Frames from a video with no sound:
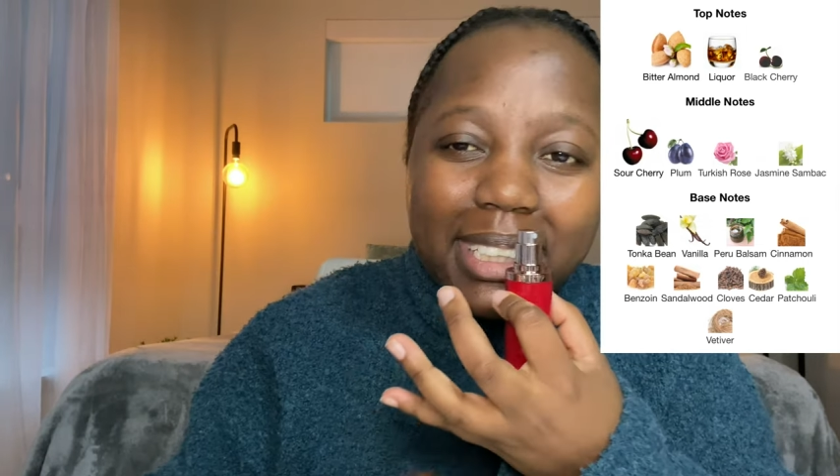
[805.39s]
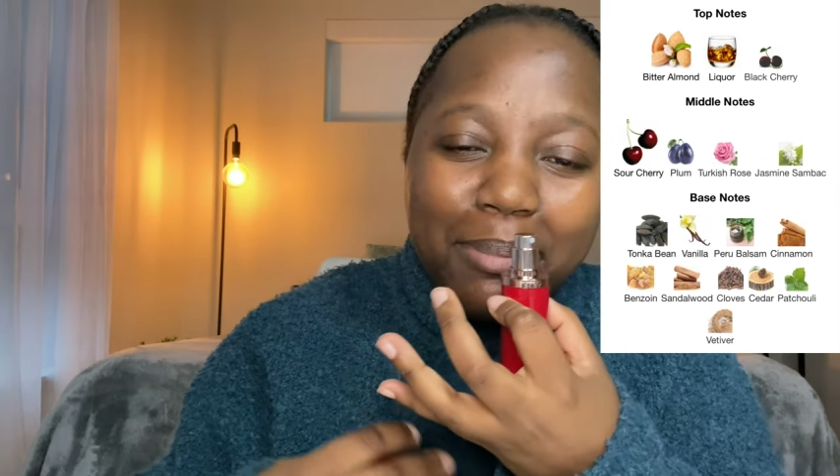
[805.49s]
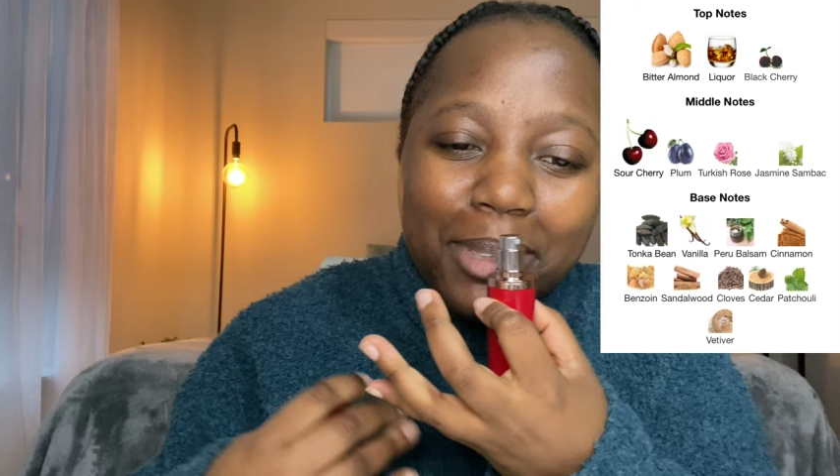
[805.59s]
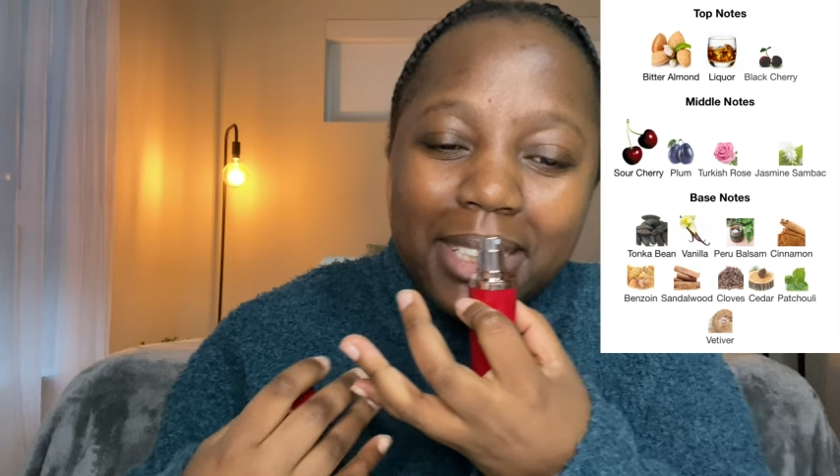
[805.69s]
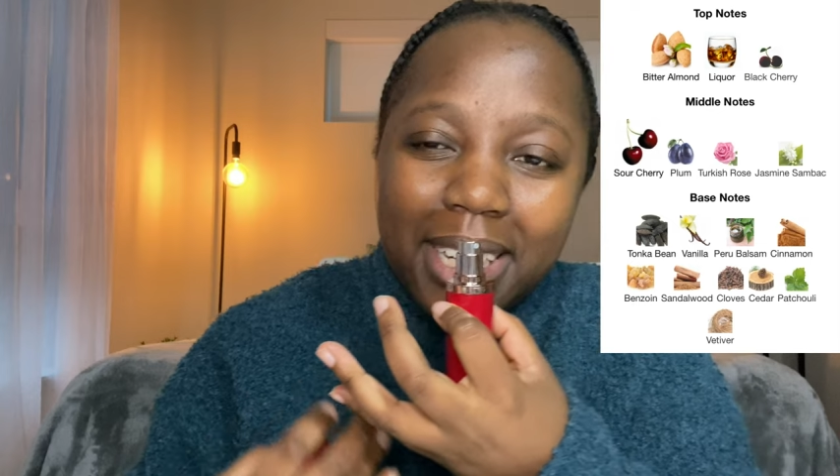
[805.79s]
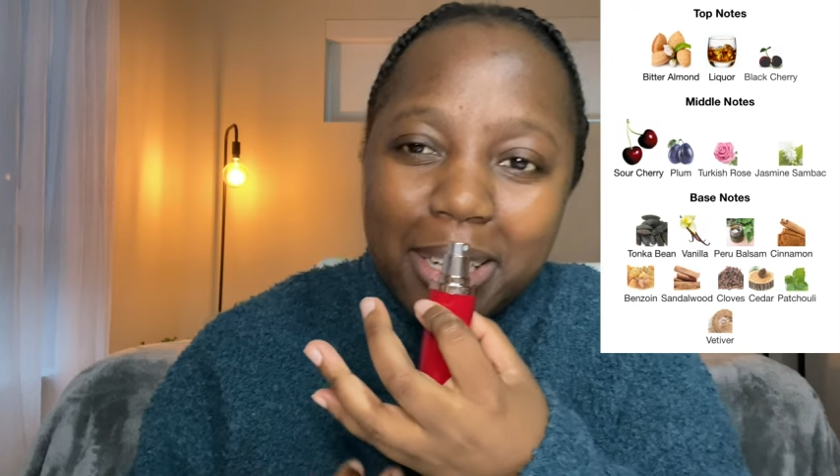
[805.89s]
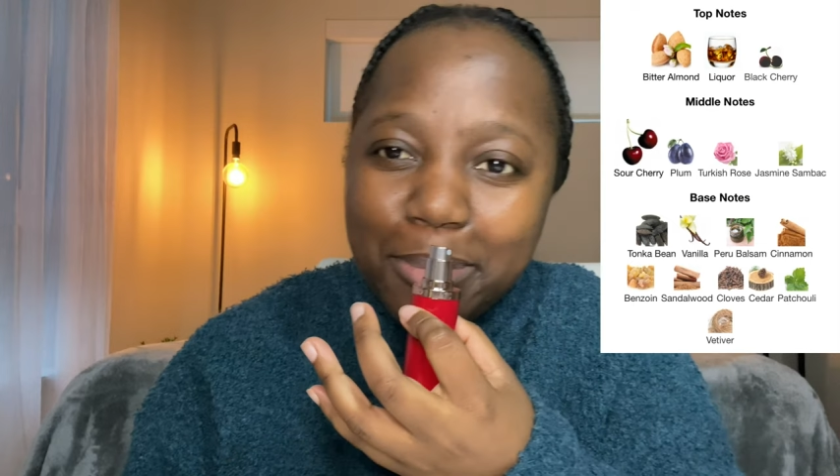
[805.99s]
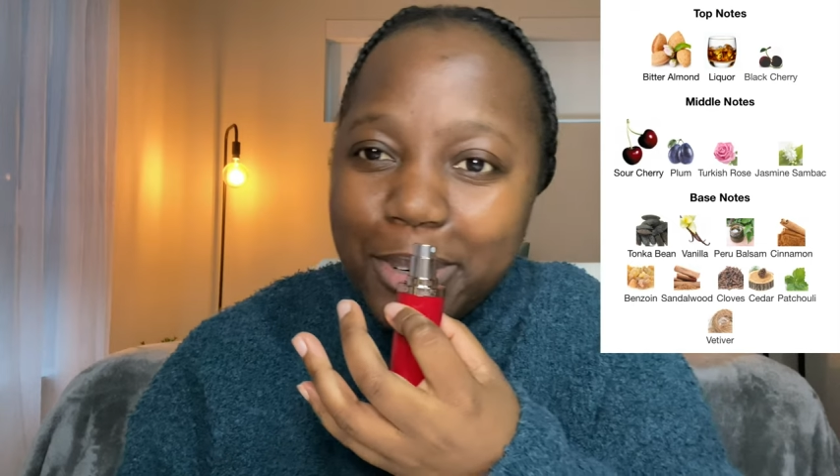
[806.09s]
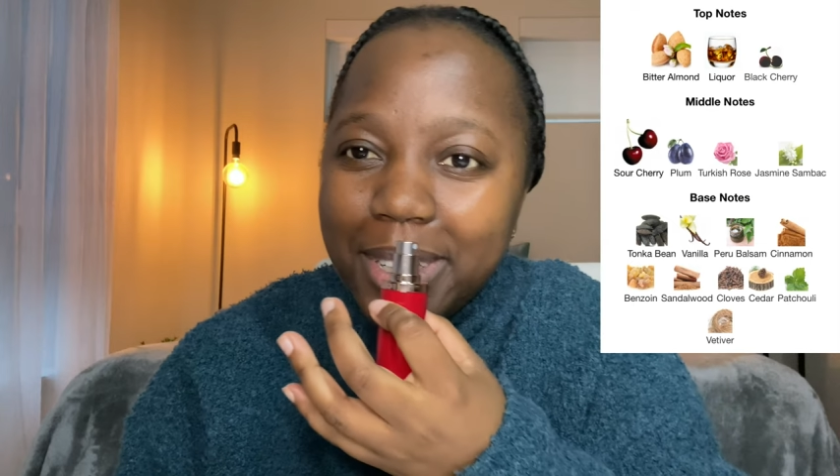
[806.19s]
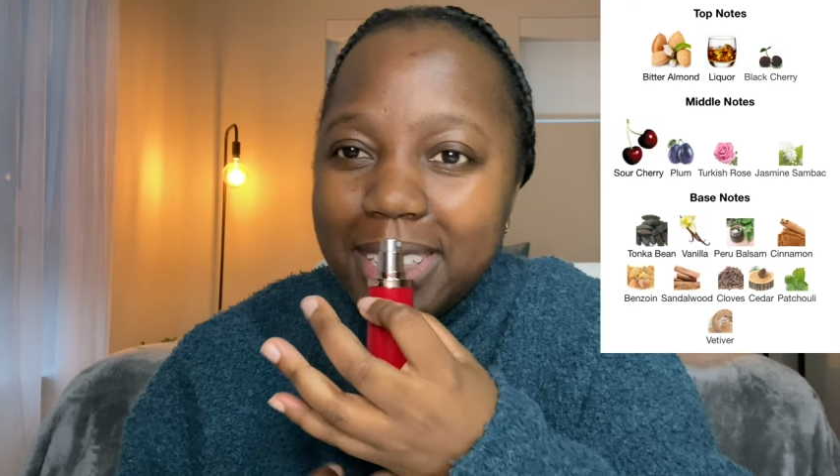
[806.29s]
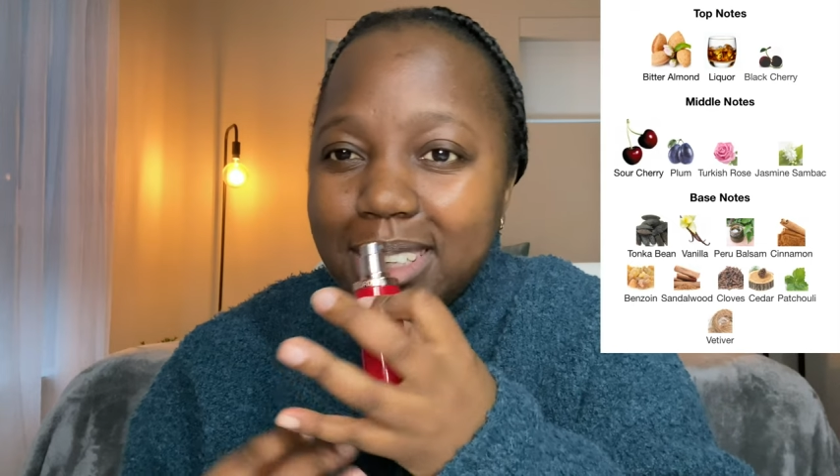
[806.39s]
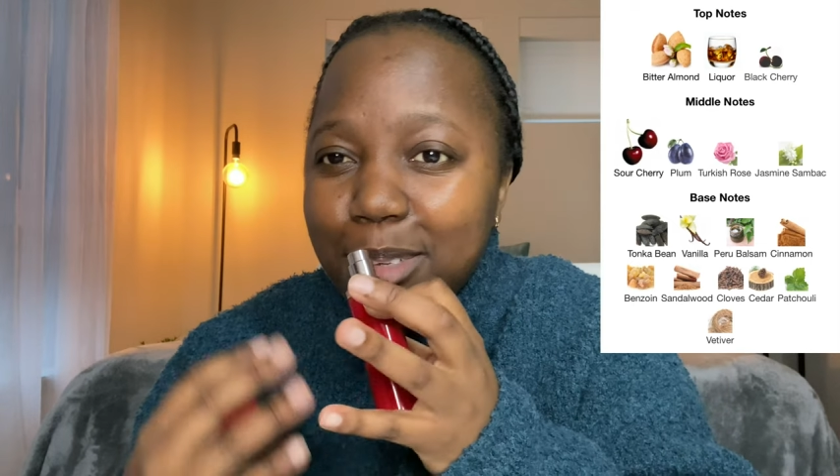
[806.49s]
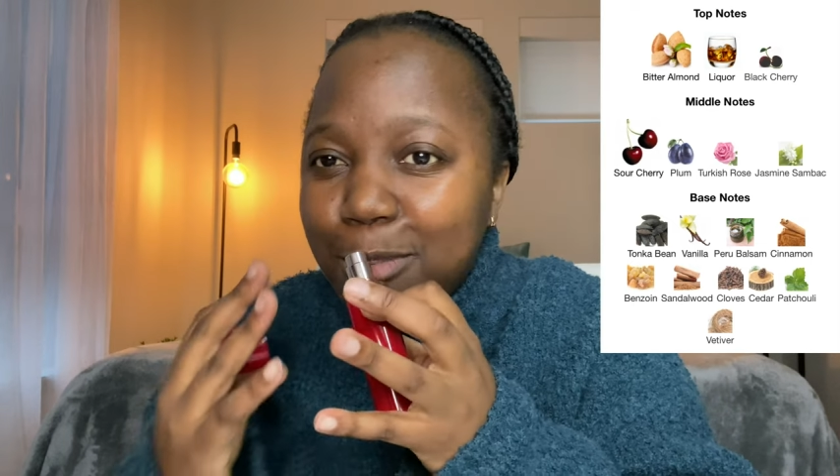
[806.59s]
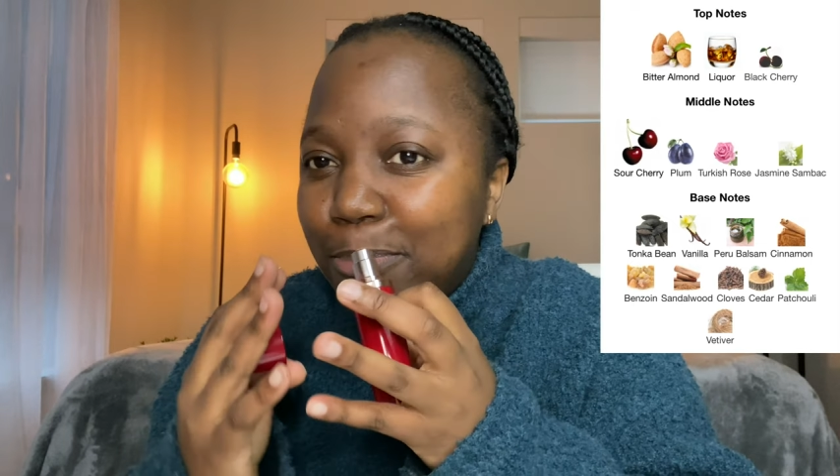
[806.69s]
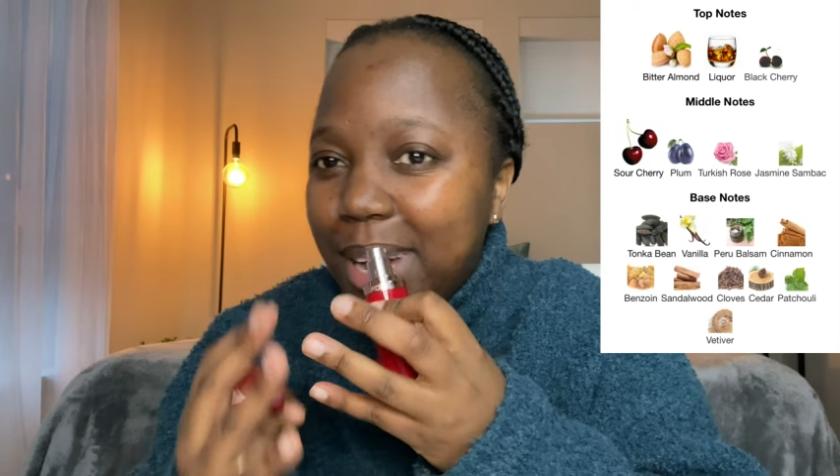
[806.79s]
some cinnamon, some
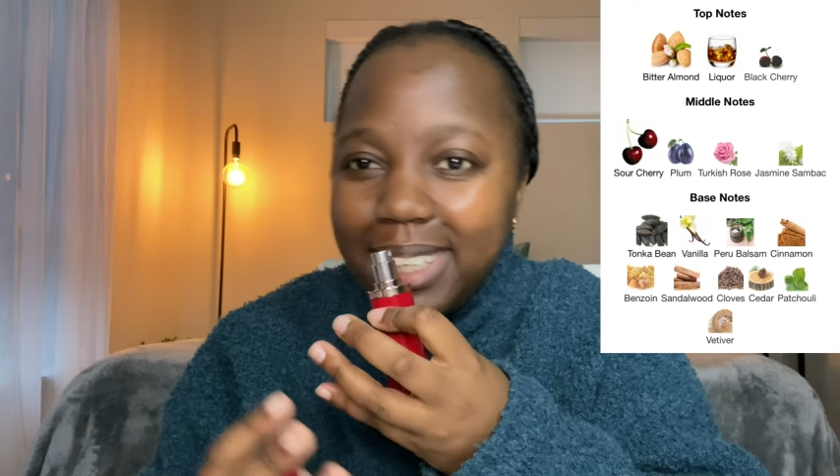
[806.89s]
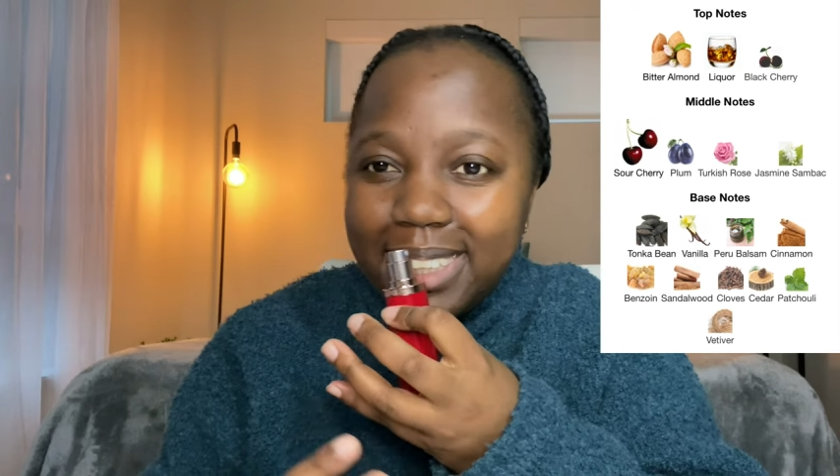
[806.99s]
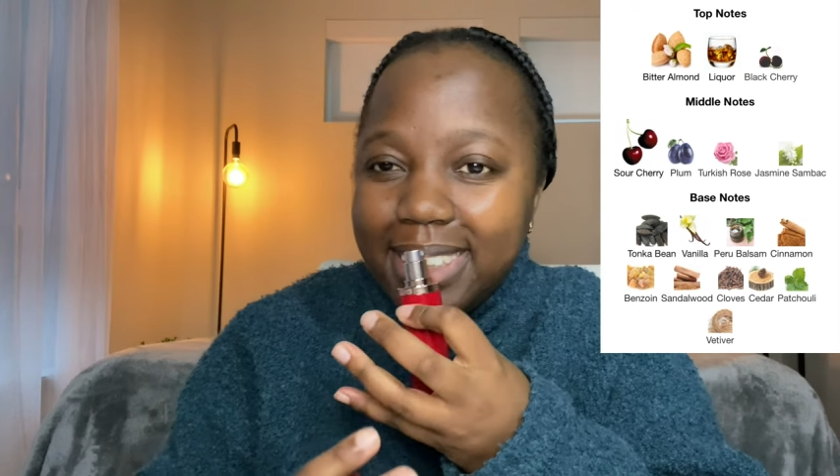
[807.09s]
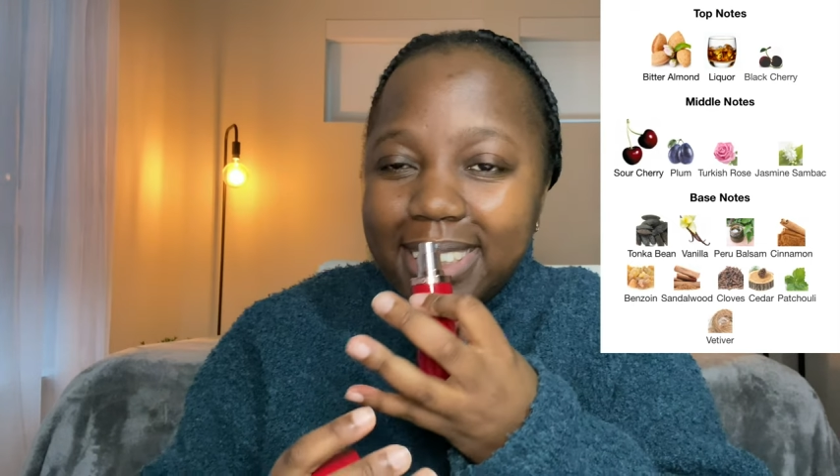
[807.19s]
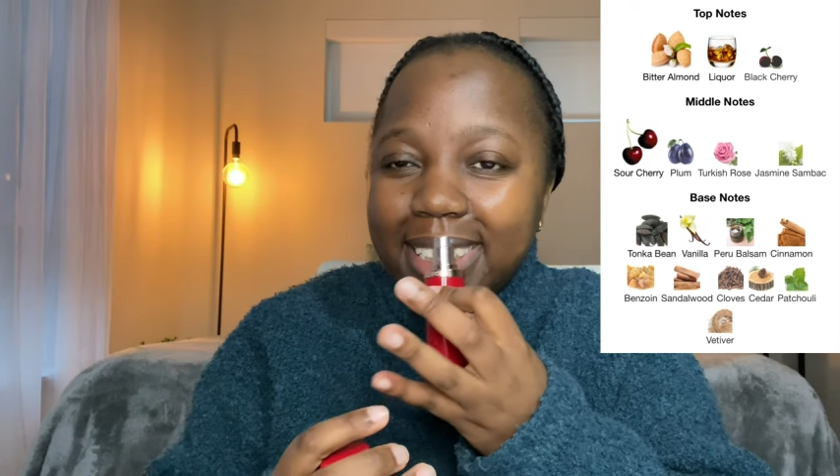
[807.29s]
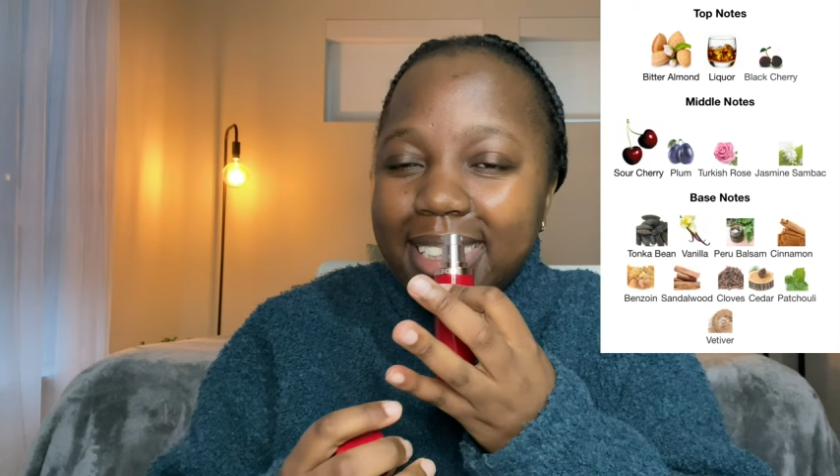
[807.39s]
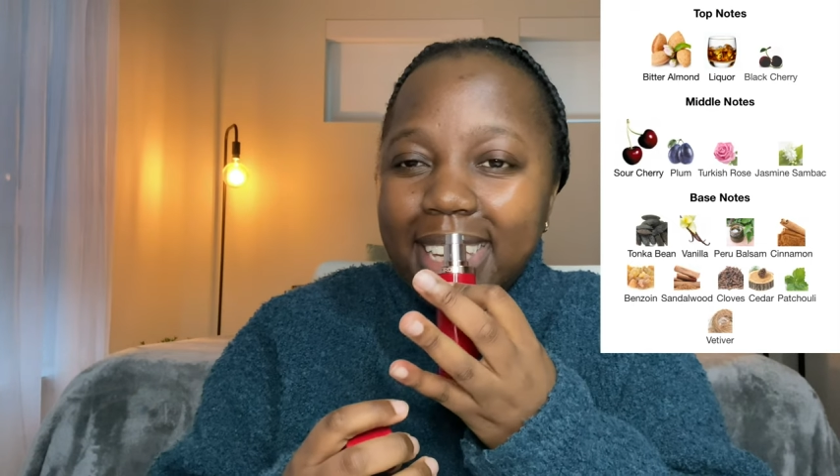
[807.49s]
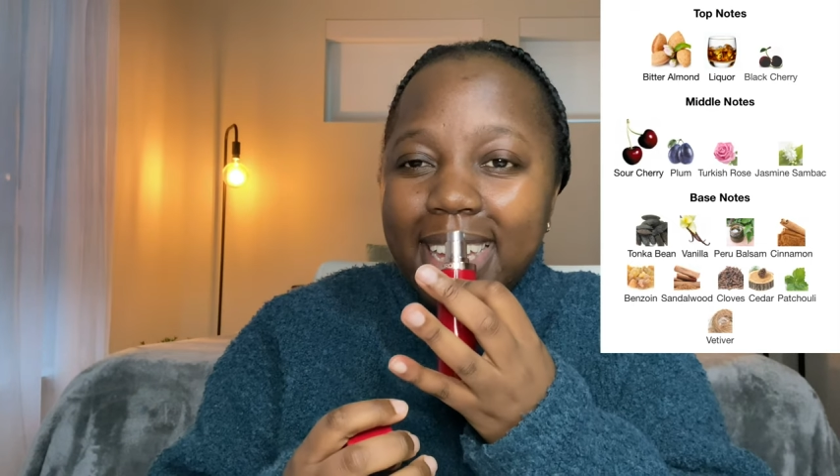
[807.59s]
spices.